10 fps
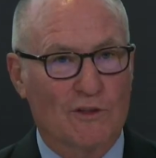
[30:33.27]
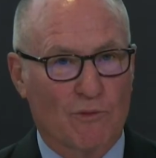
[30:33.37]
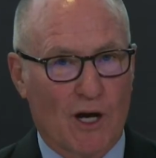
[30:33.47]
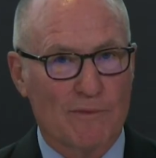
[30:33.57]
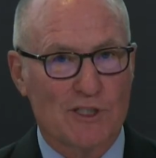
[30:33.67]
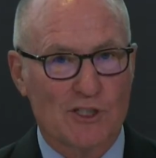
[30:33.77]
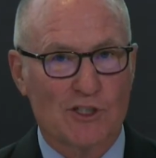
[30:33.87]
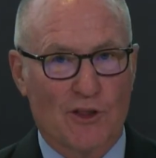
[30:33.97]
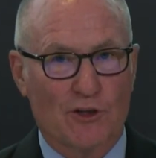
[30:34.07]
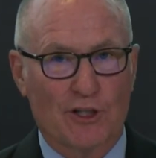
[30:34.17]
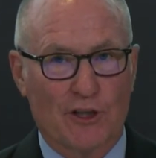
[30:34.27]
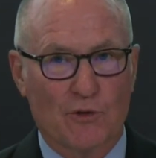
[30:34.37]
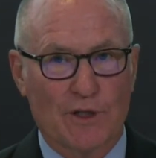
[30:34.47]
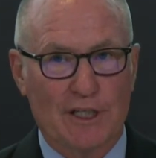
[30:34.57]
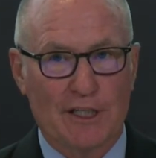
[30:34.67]
of Proposition
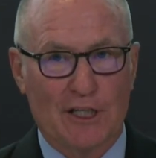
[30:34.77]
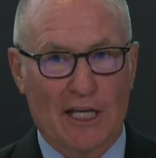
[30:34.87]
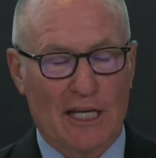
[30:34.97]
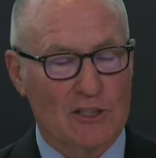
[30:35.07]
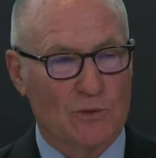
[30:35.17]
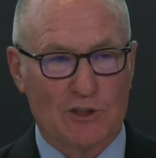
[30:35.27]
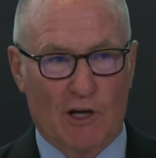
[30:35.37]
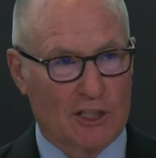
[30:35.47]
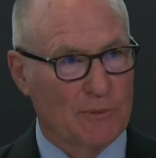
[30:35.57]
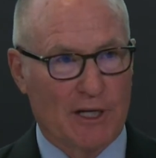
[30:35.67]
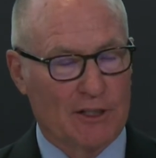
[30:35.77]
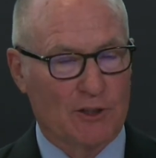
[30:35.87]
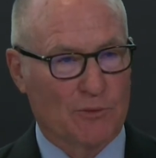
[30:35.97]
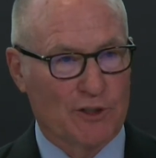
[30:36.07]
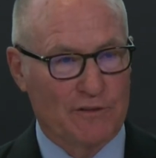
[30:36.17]
33. As we talked about in the
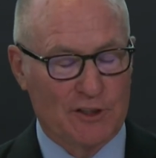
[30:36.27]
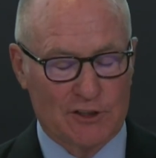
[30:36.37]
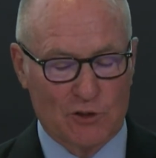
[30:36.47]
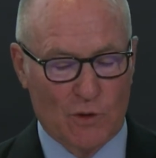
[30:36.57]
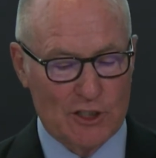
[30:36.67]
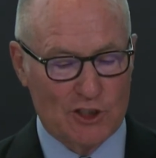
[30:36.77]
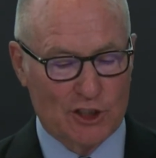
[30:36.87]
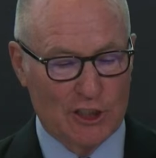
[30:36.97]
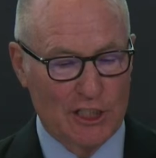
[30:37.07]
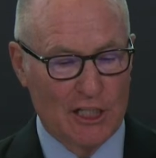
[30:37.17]
previous question,